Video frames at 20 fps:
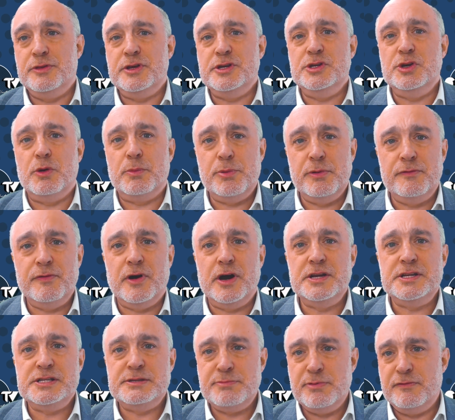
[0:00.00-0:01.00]
that your
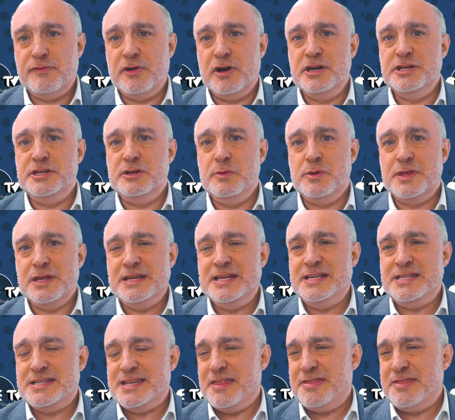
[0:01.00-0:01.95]
providers provide you with at least